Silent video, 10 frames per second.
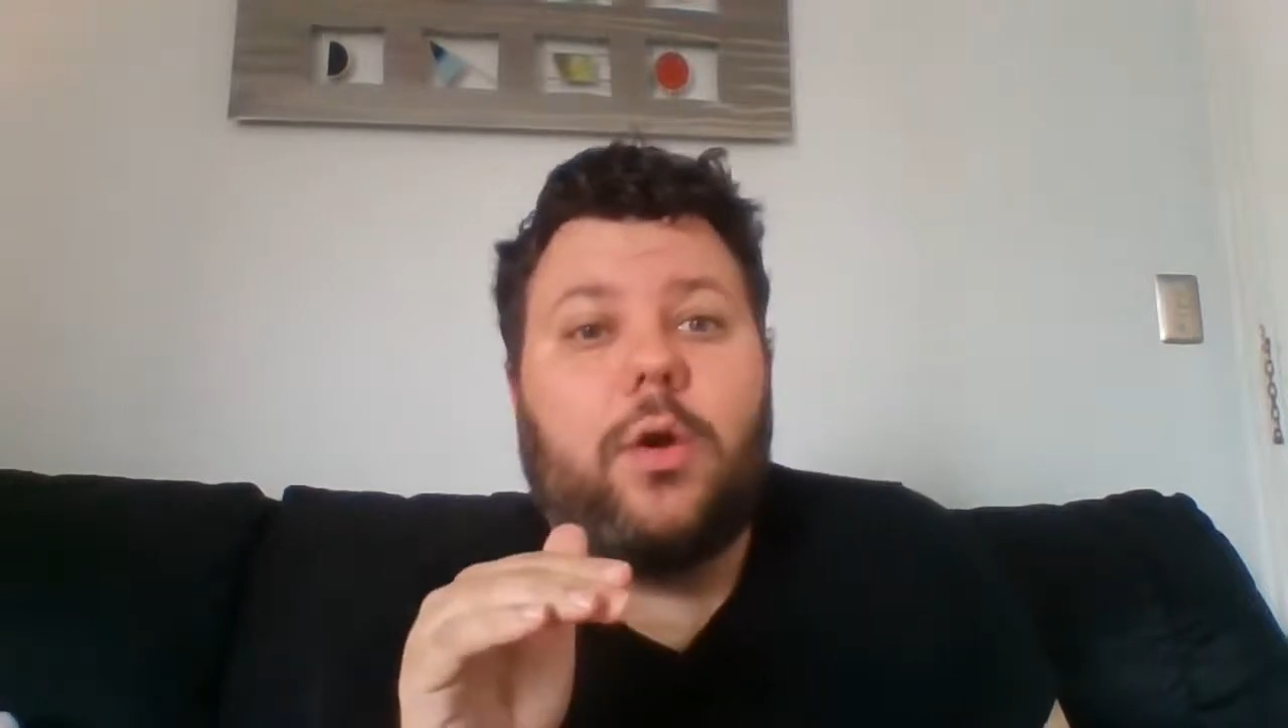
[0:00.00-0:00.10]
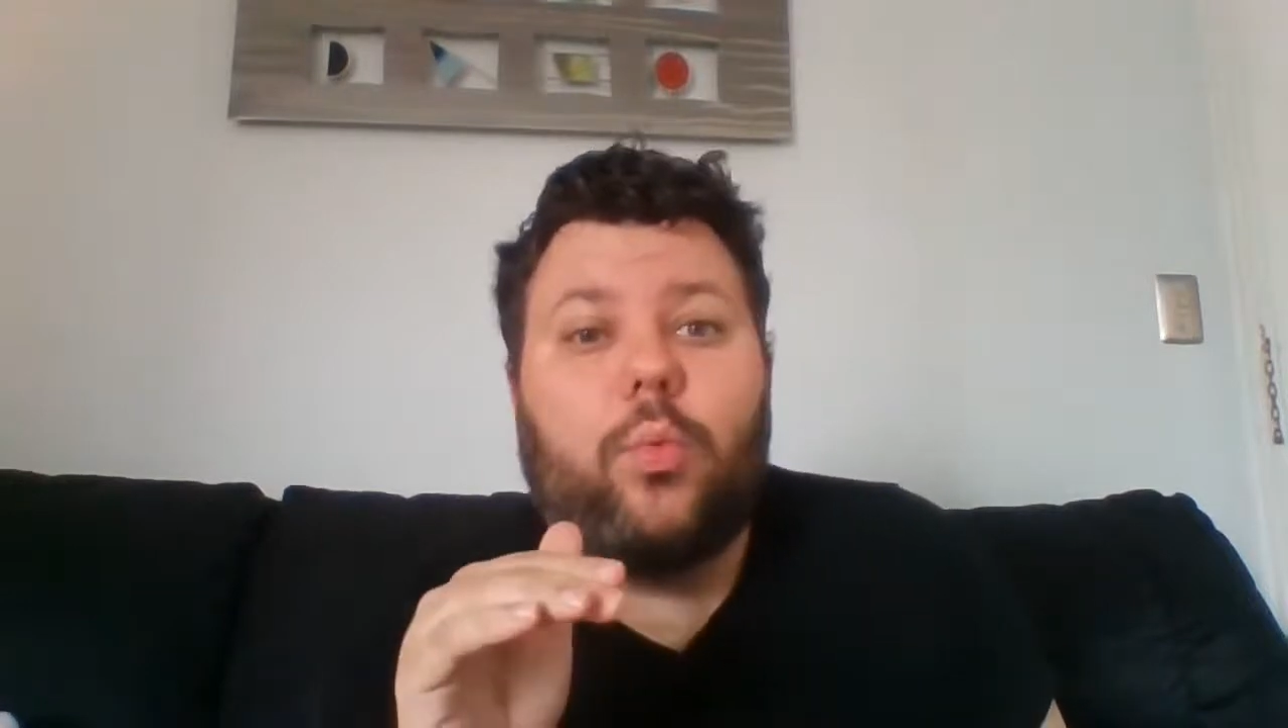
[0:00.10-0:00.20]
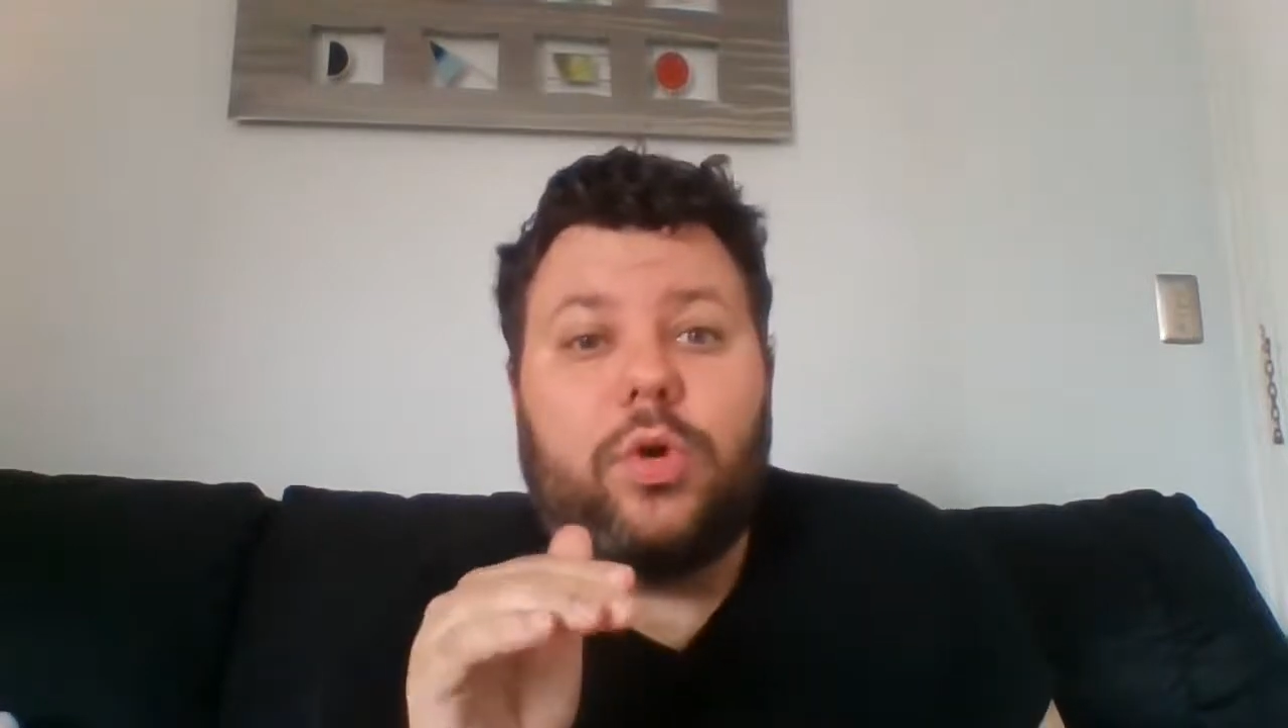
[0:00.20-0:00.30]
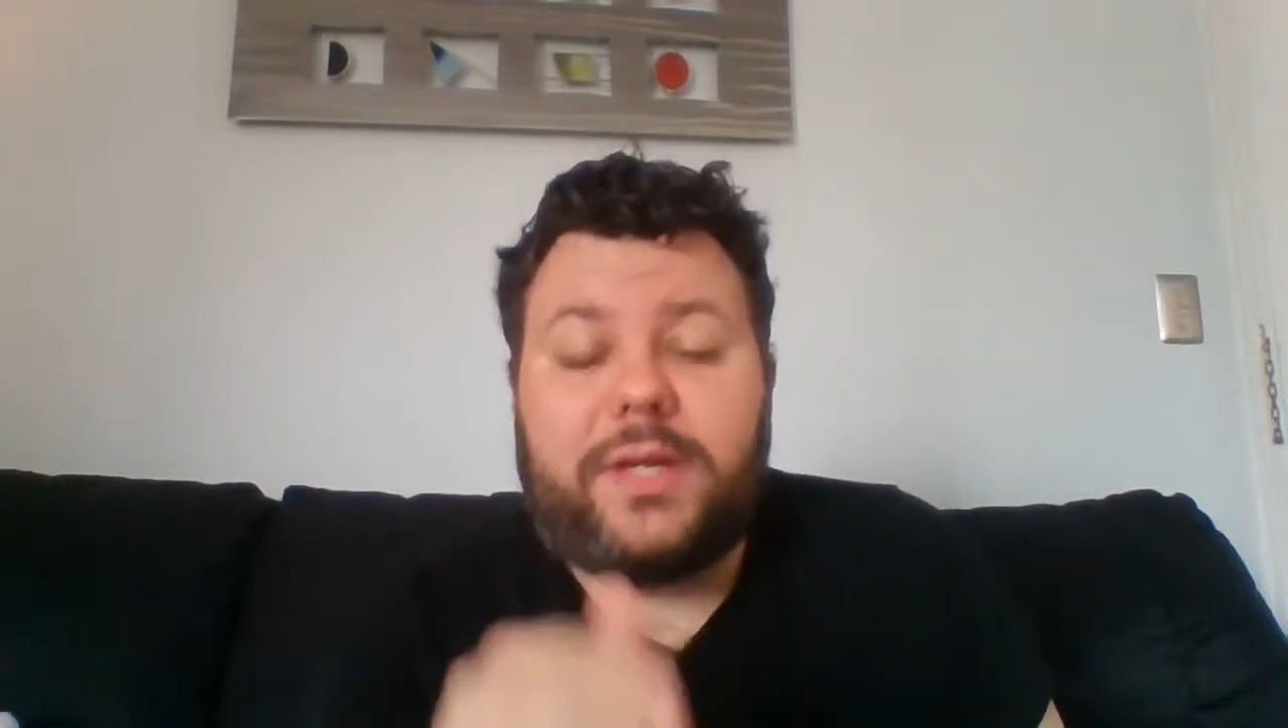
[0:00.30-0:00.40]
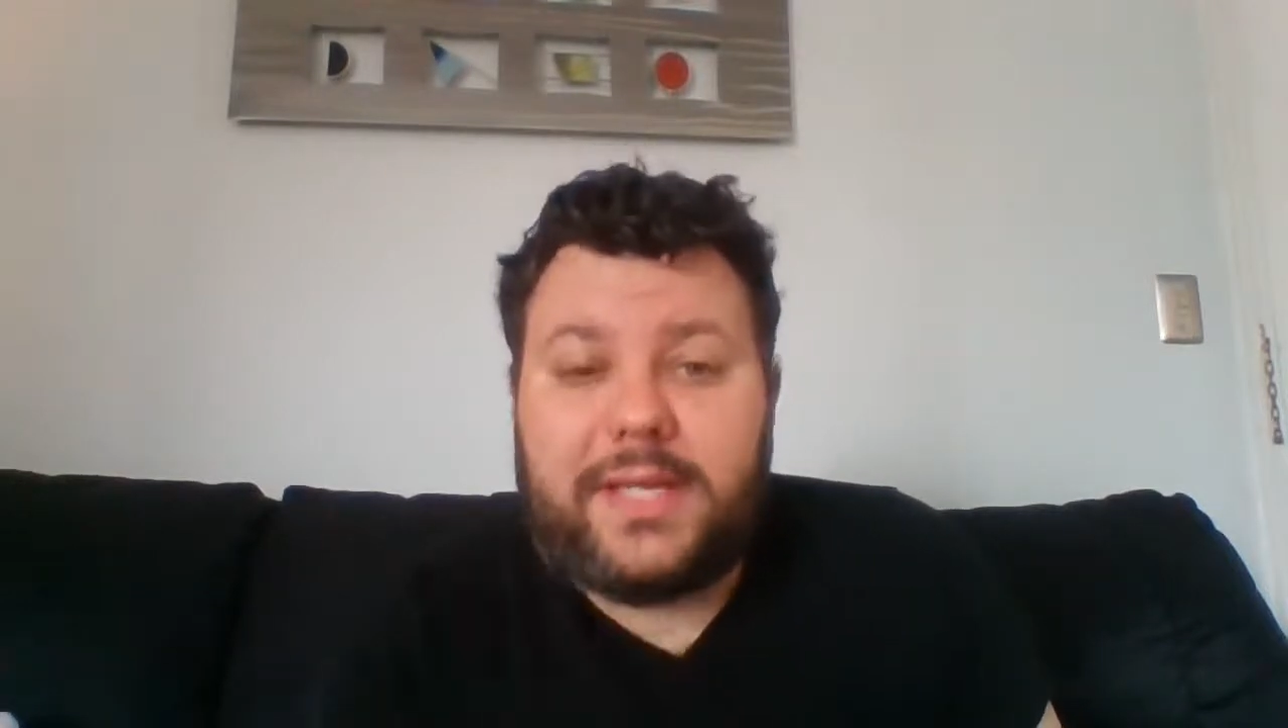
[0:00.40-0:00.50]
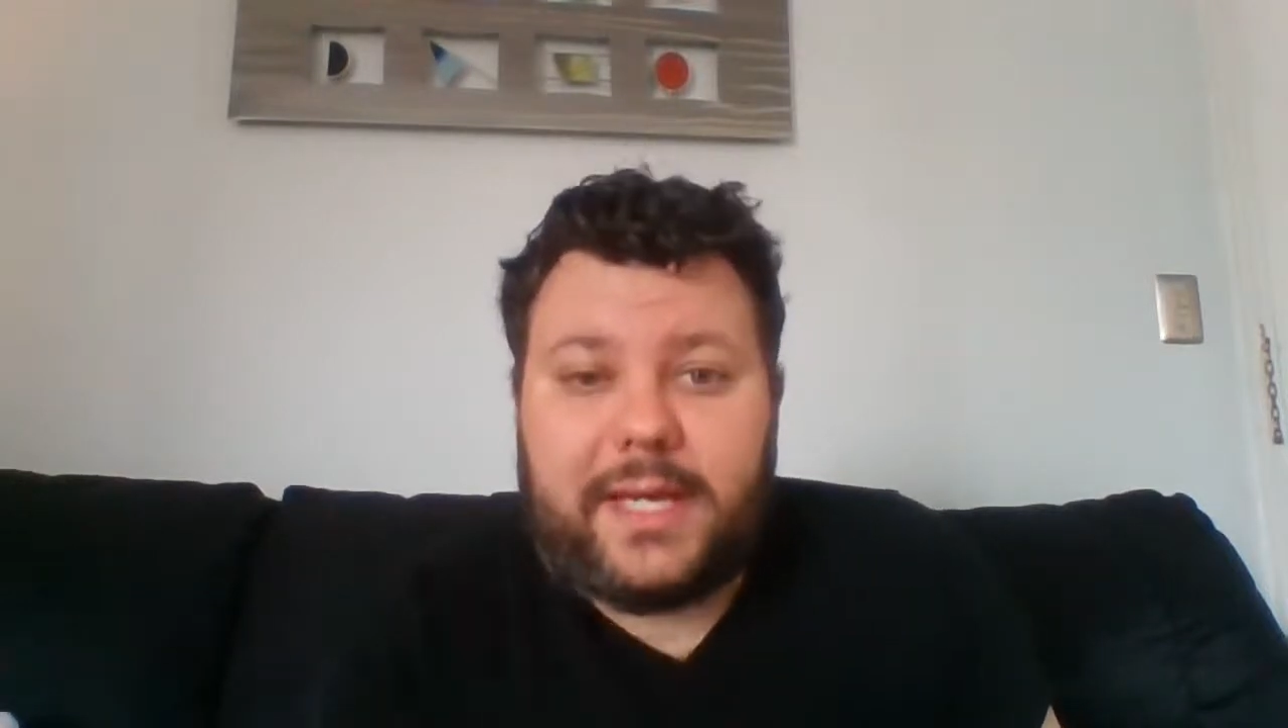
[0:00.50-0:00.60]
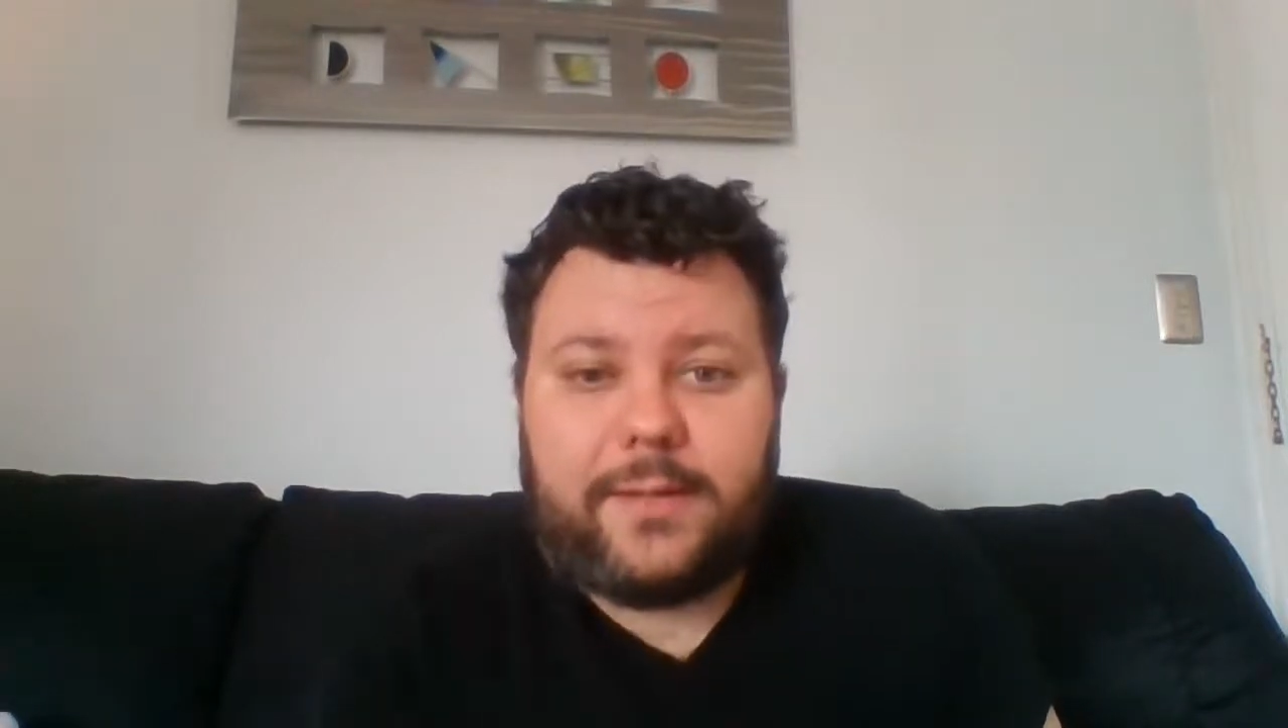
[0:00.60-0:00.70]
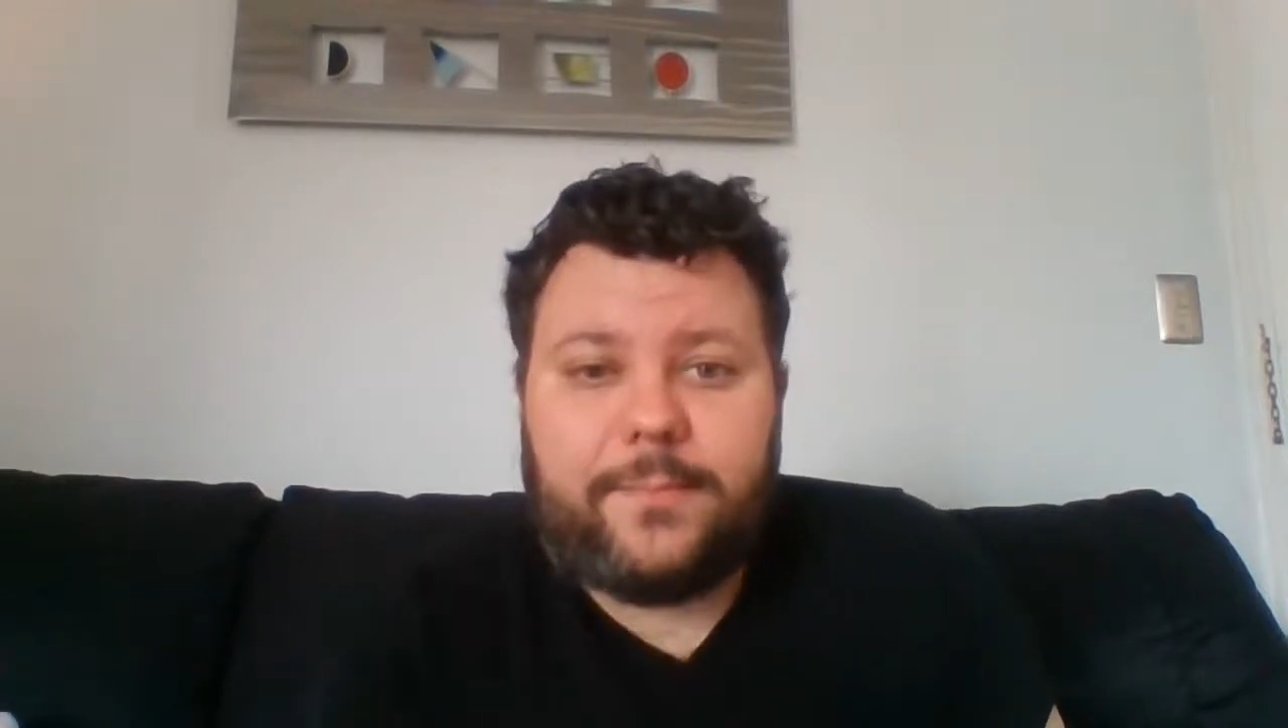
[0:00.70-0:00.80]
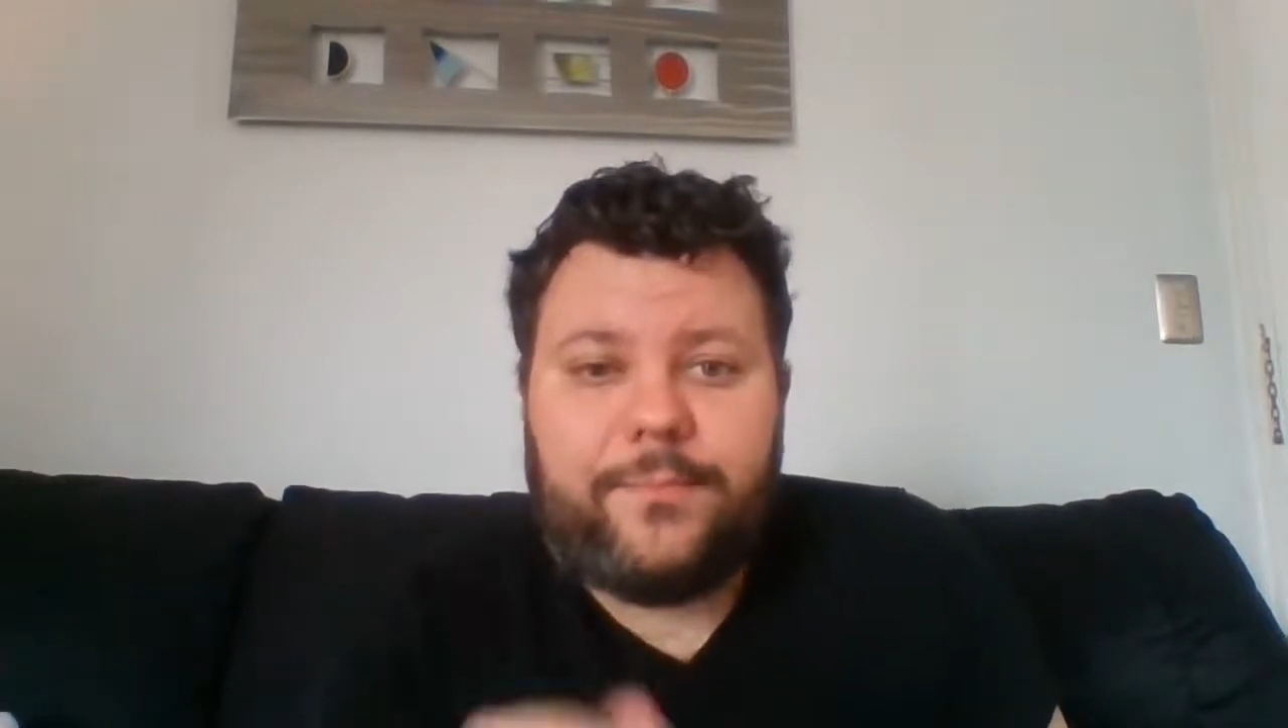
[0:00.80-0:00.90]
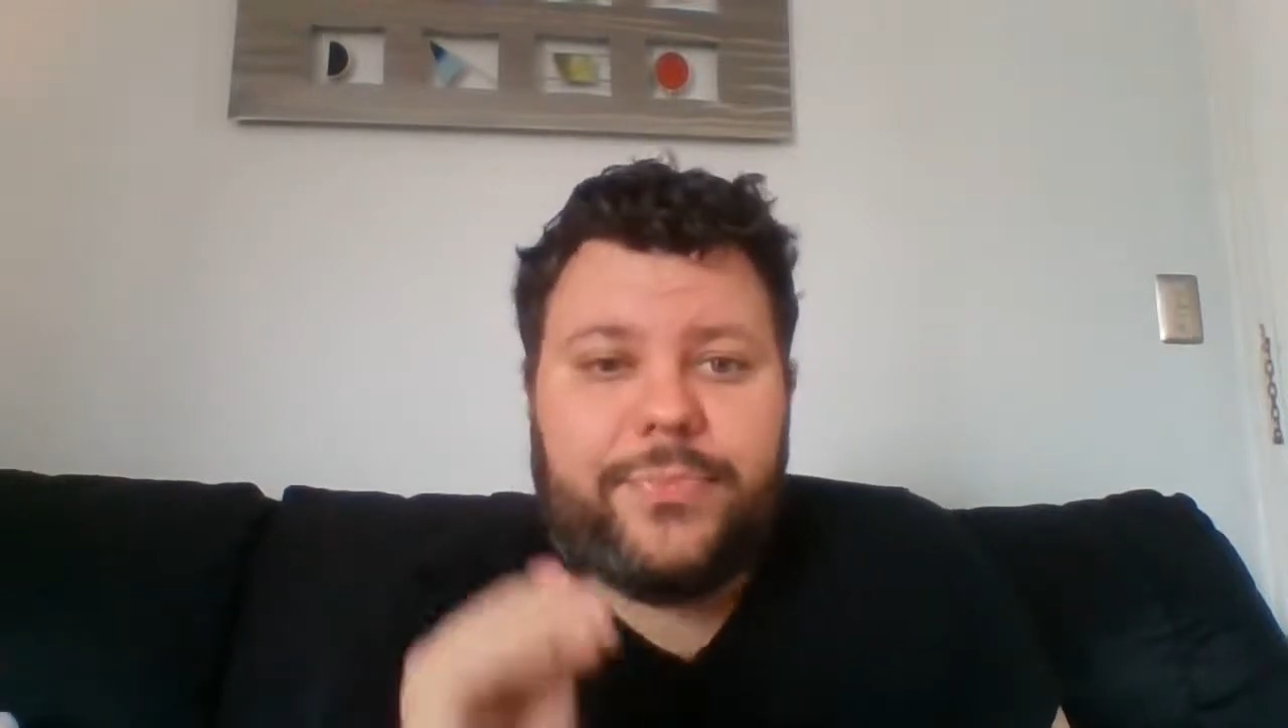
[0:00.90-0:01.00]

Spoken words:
will get